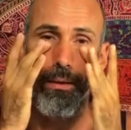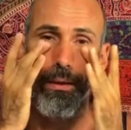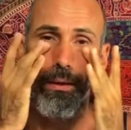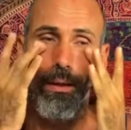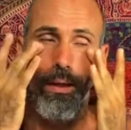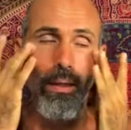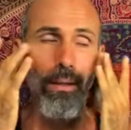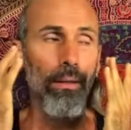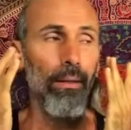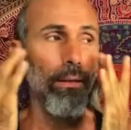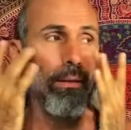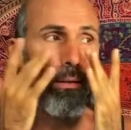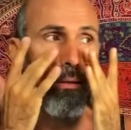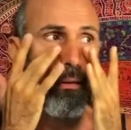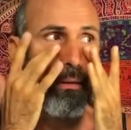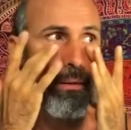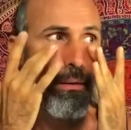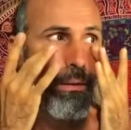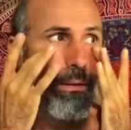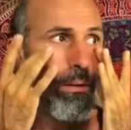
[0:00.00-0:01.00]
and
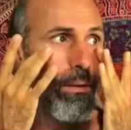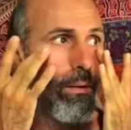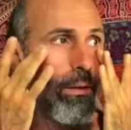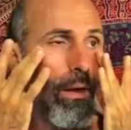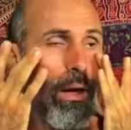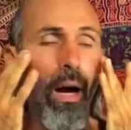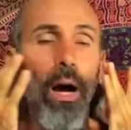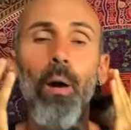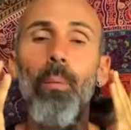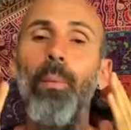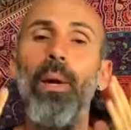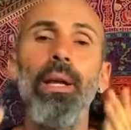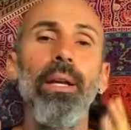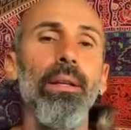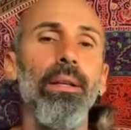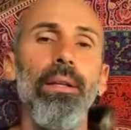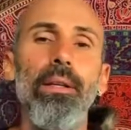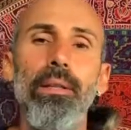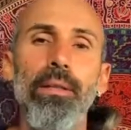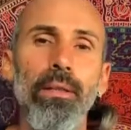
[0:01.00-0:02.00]
how many
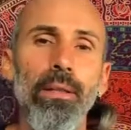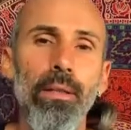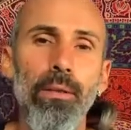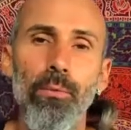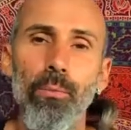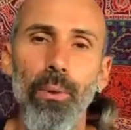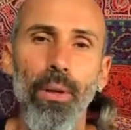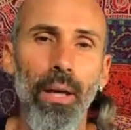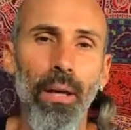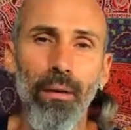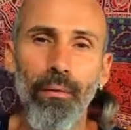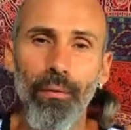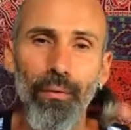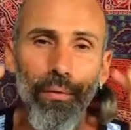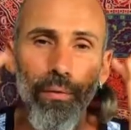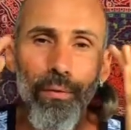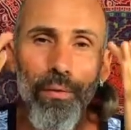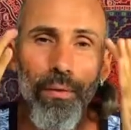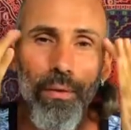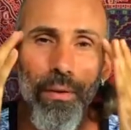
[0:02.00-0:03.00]
diseases we have
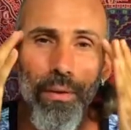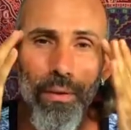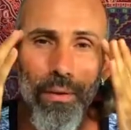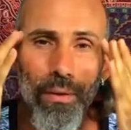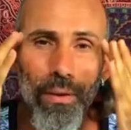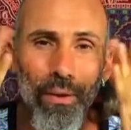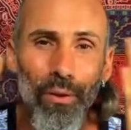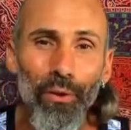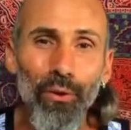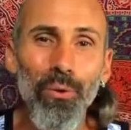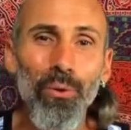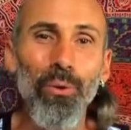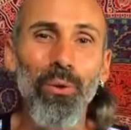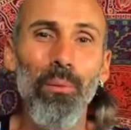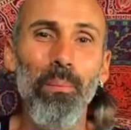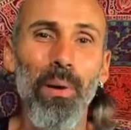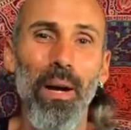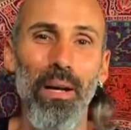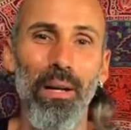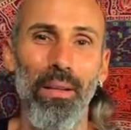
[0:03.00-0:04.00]
through the
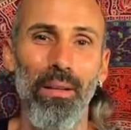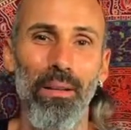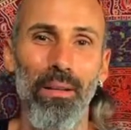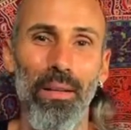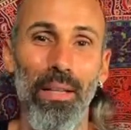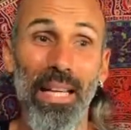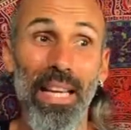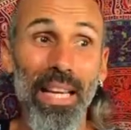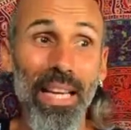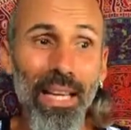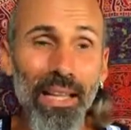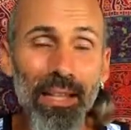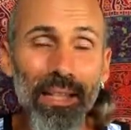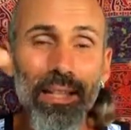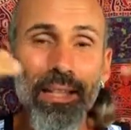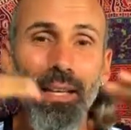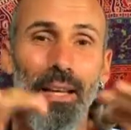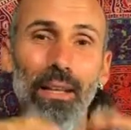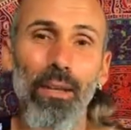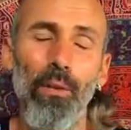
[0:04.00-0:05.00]
mind,
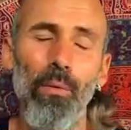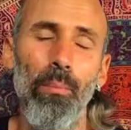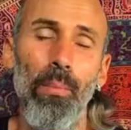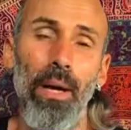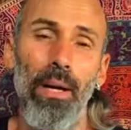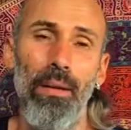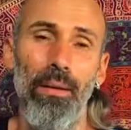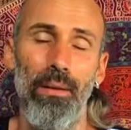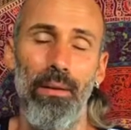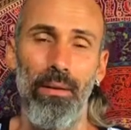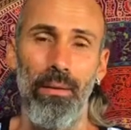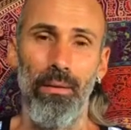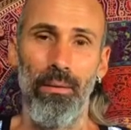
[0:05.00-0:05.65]
inside the mind.